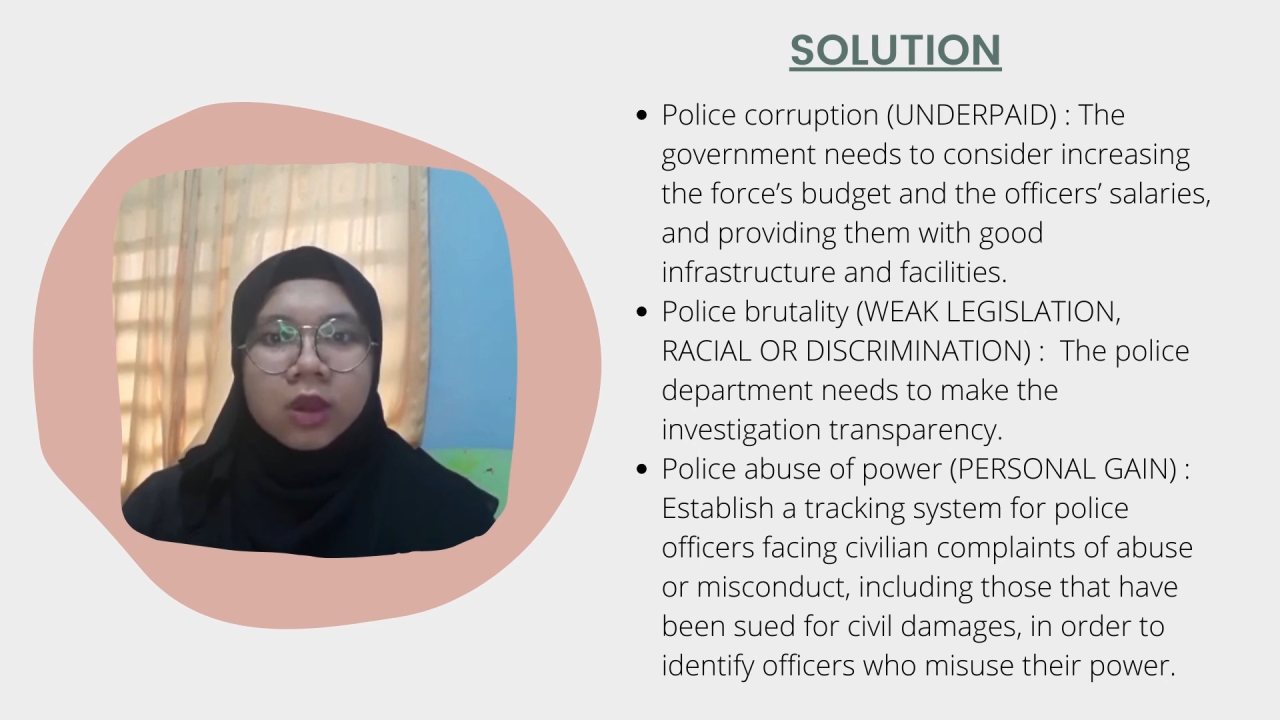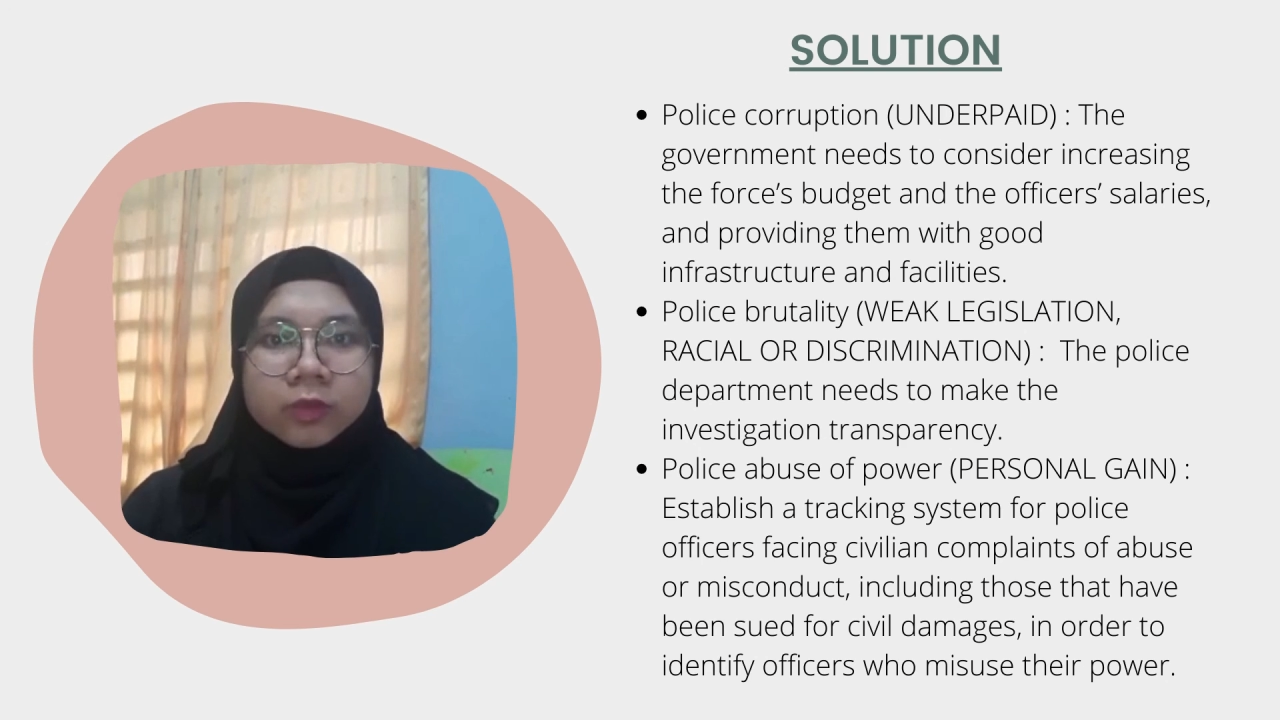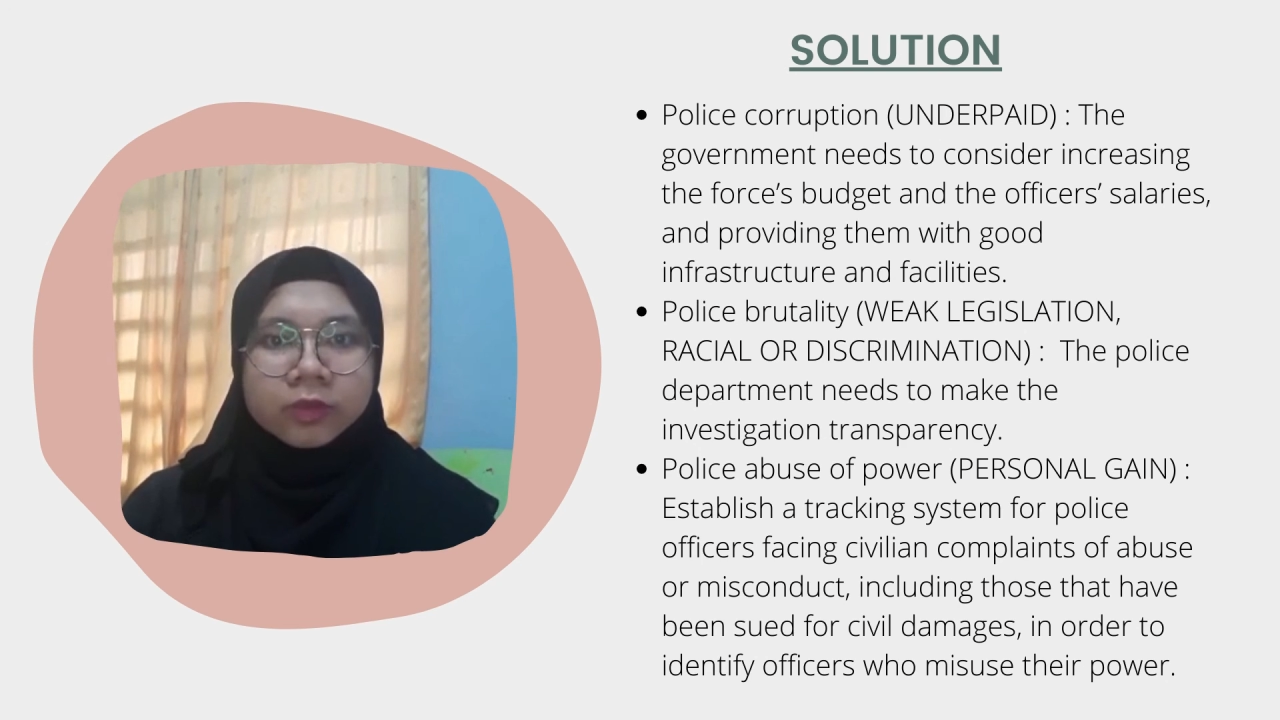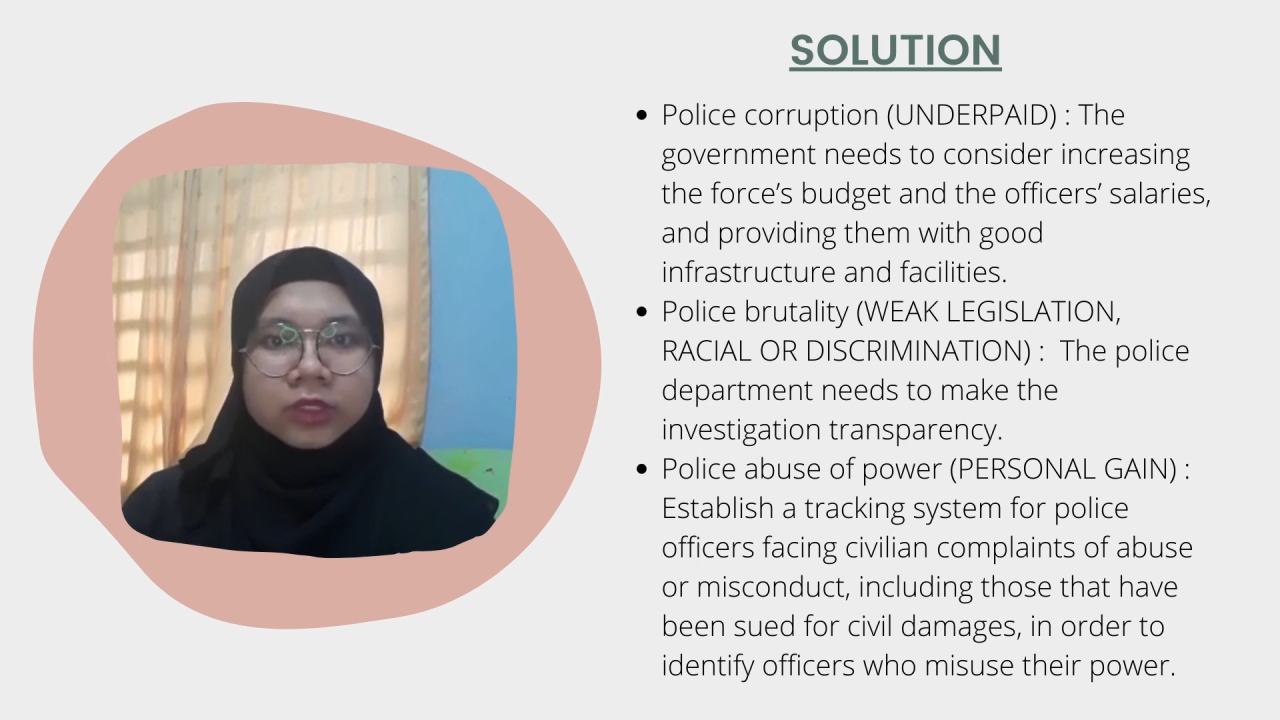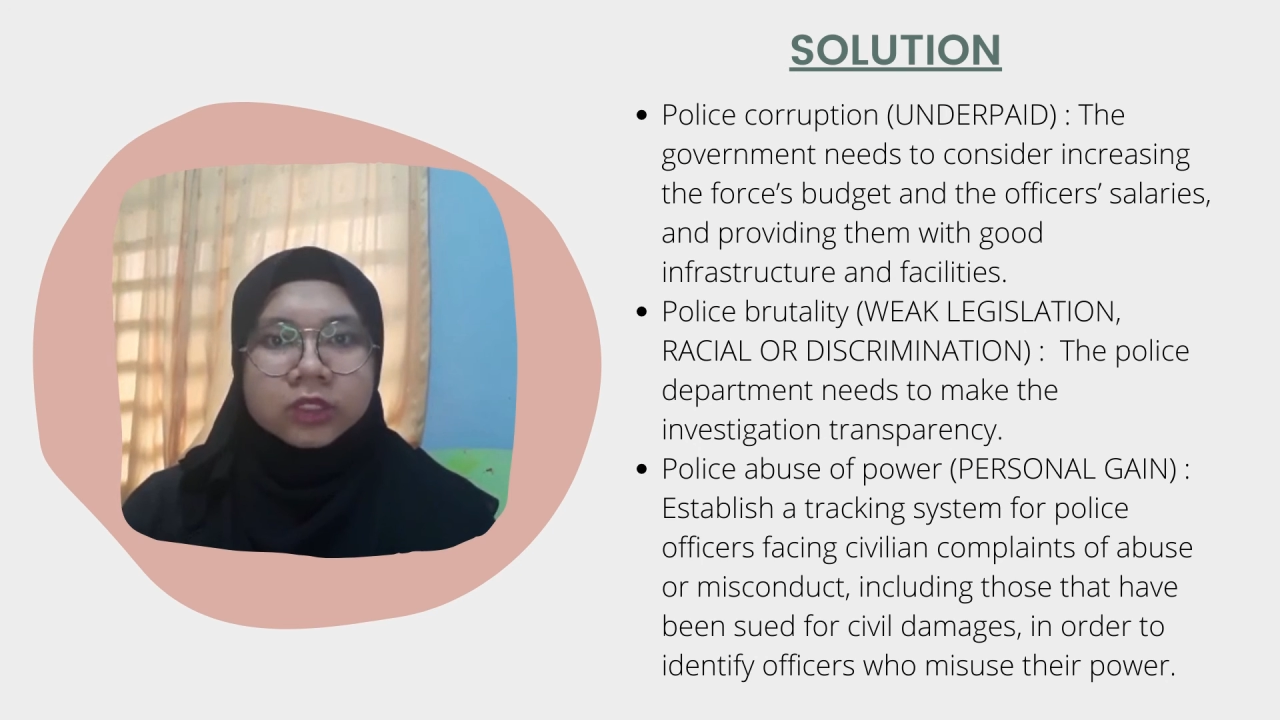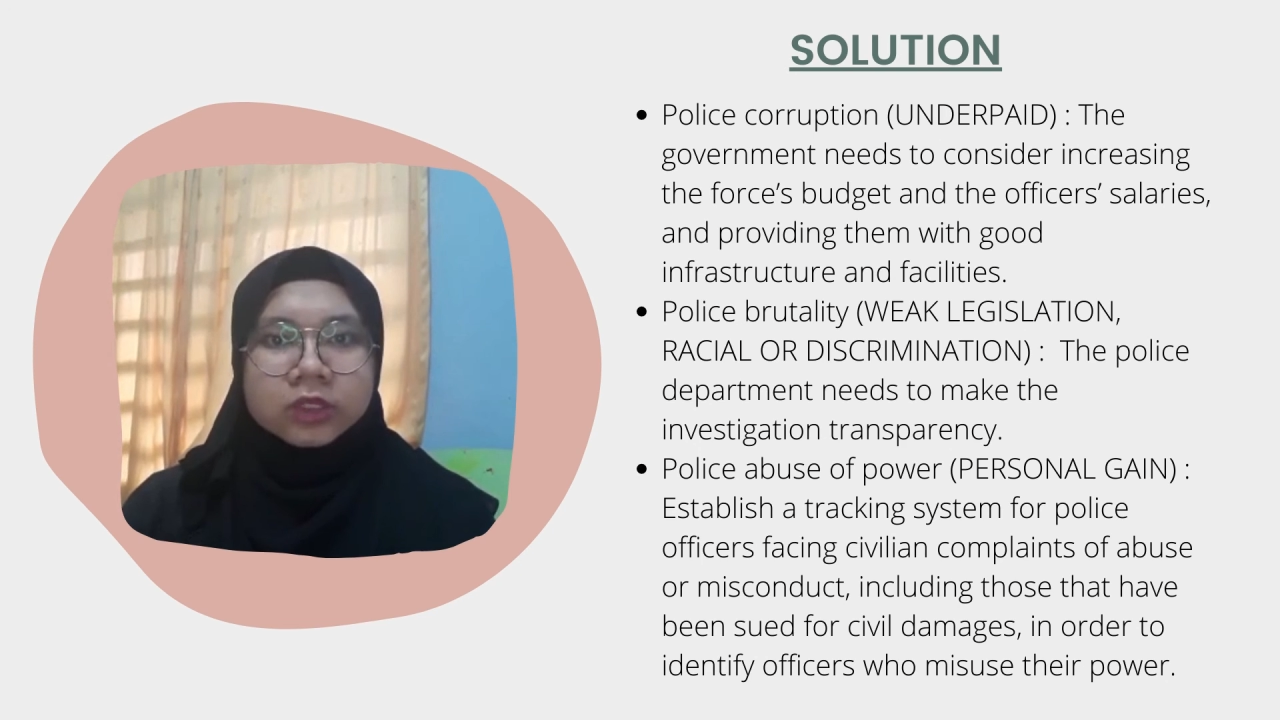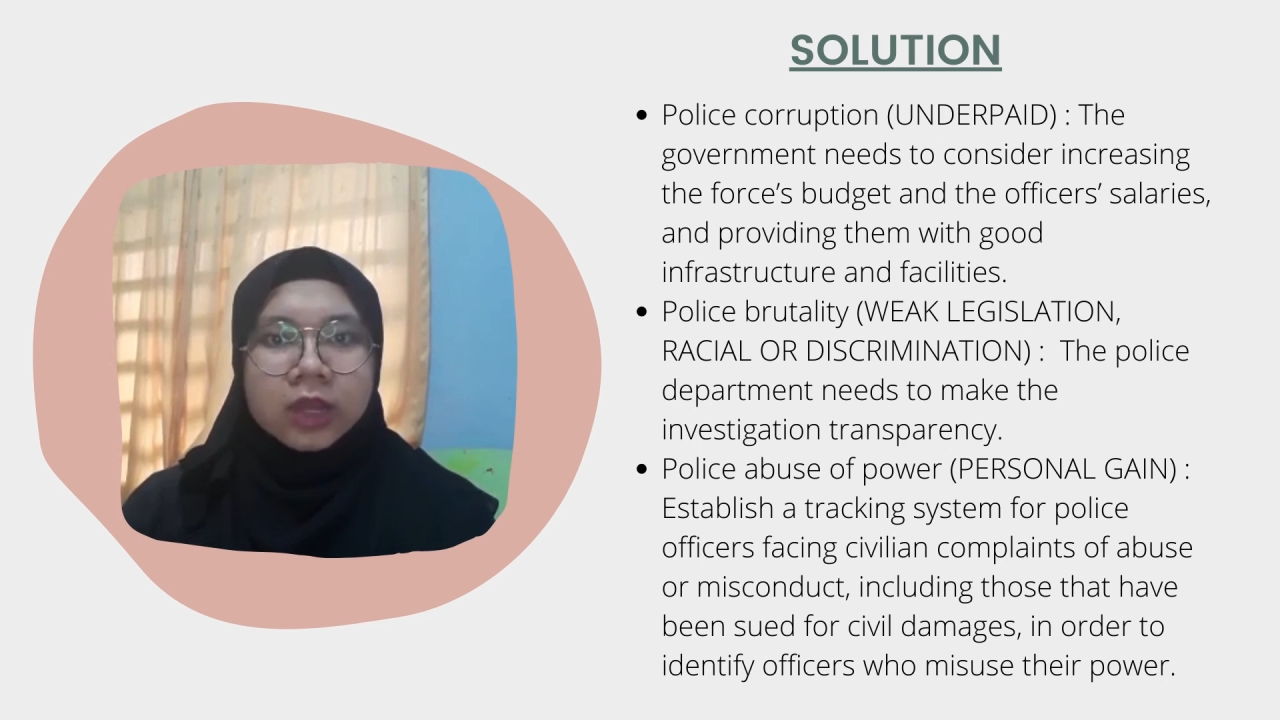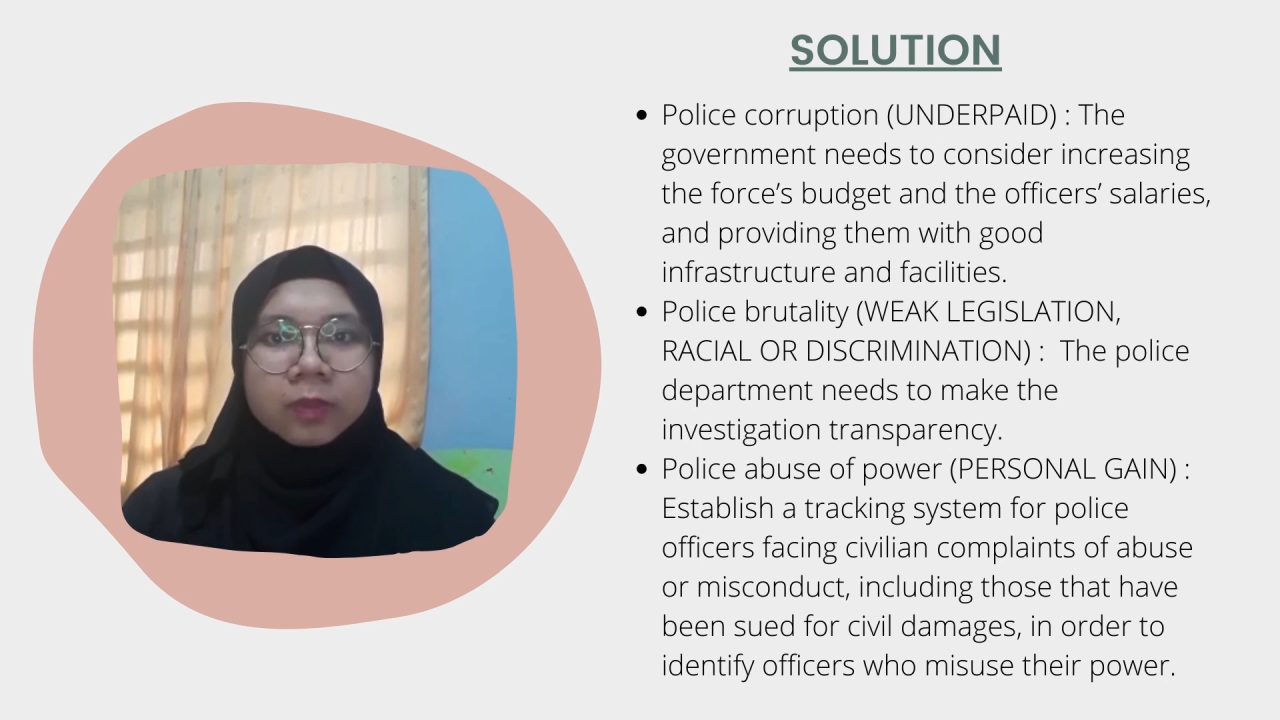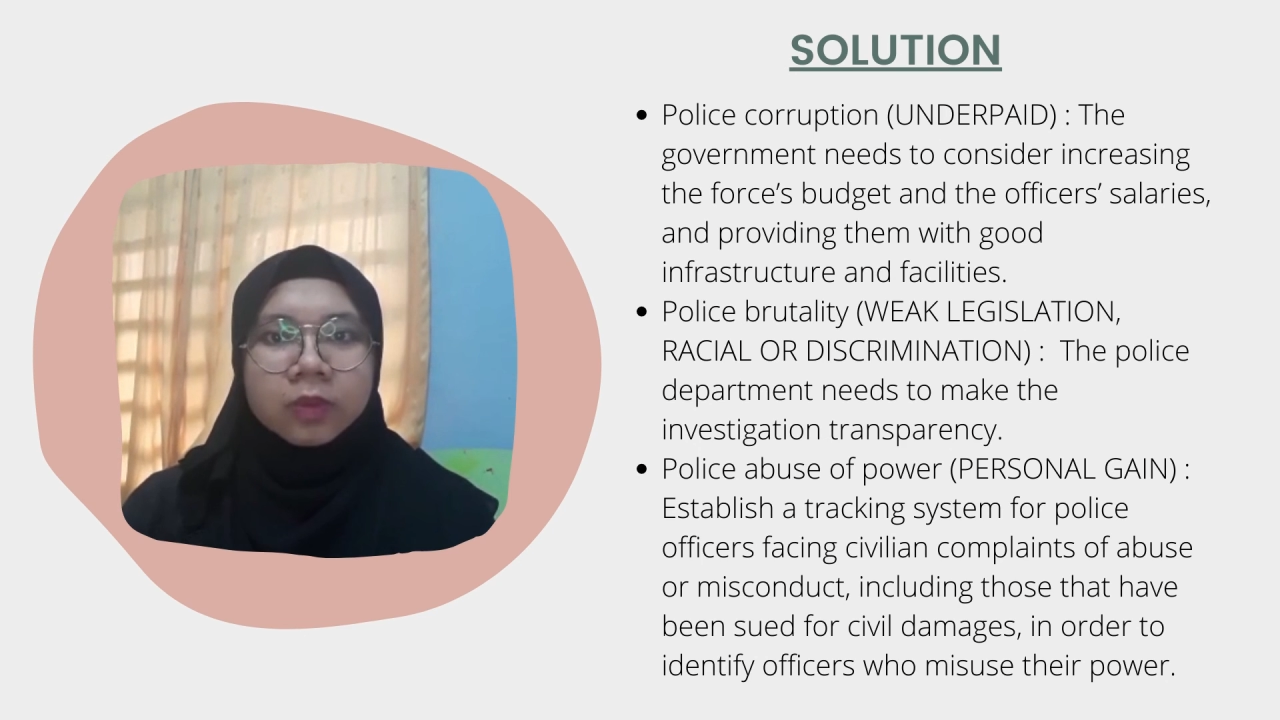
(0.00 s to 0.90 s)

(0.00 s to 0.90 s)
officers are